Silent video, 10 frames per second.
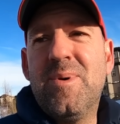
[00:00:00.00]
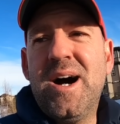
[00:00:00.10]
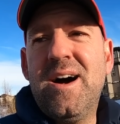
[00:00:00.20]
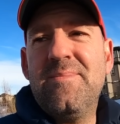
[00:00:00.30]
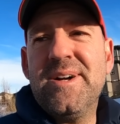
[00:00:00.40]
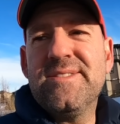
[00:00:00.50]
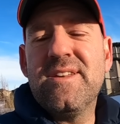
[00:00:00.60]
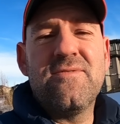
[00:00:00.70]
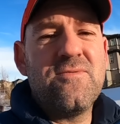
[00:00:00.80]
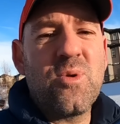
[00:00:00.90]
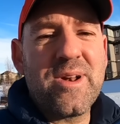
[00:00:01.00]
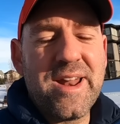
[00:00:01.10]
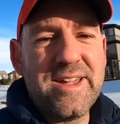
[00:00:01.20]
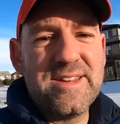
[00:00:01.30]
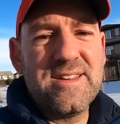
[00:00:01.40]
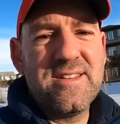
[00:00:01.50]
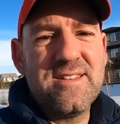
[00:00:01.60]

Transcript: Bahamas in a fortnight.